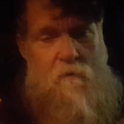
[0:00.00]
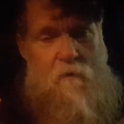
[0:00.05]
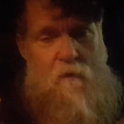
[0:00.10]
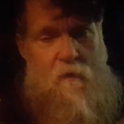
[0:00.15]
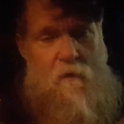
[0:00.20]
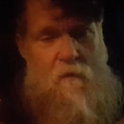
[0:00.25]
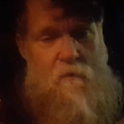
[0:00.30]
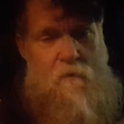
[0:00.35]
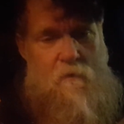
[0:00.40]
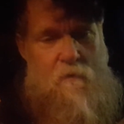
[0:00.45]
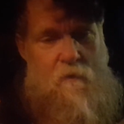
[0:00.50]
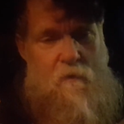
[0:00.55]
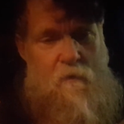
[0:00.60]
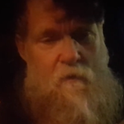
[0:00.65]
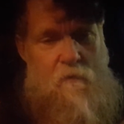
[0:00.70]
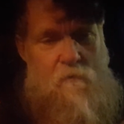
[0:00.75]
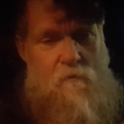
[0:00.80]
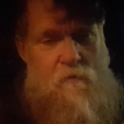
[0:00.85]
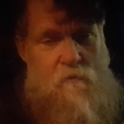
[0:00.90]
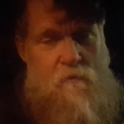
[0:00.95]
And
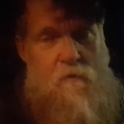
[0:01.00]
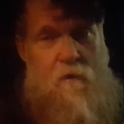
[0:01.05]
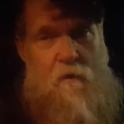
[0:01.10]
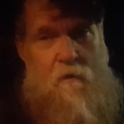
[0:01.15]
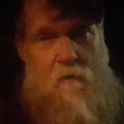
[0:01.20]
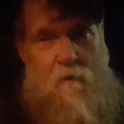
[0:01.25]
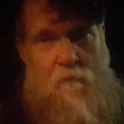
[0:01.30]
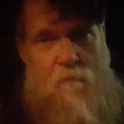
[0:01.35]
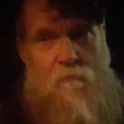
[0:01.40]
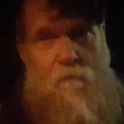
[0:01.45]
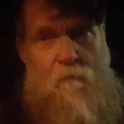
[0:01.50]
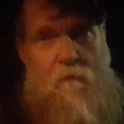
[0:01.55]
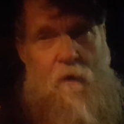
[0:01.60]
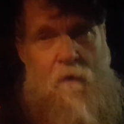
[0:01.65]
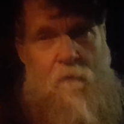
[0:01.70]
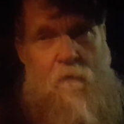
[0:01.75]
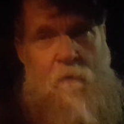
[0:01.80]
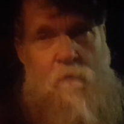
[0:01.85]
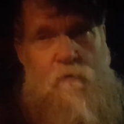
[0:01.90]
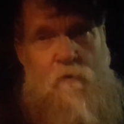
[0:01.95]
says, yeah,
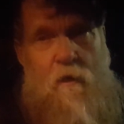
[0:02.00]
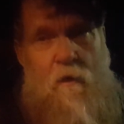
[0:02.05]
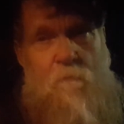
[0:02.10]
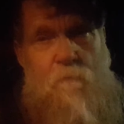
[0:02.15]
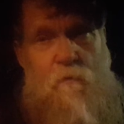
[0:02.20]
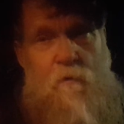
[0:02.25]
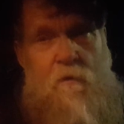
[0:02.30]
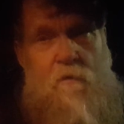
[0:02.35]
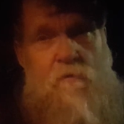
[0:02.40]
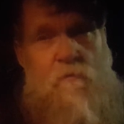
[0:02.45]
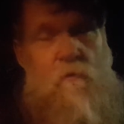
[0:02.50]
I come to that place